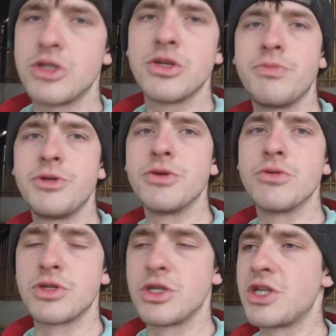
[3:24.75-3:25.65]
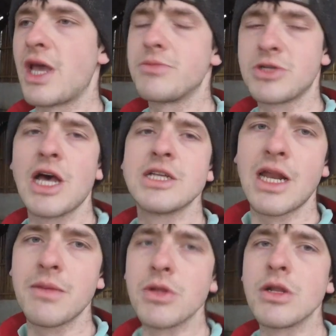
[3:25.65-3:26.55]
to produce the same size
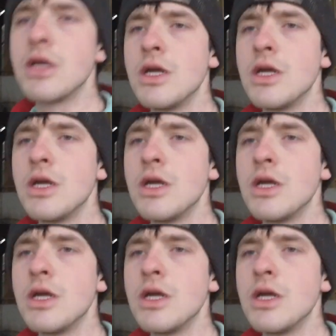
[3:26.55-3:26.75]
animal.